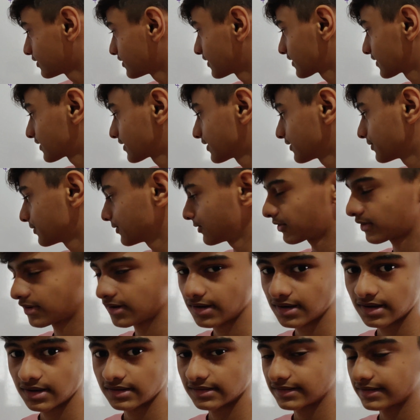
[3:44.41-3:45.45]
64,
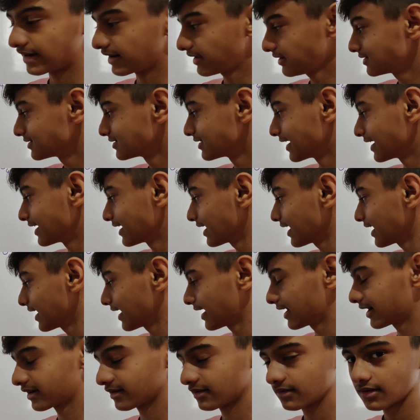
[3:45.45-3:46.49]
that is
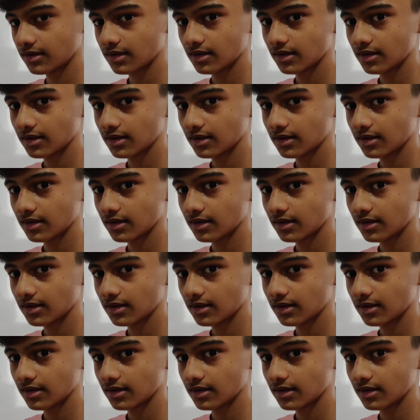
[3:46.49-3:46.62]
98.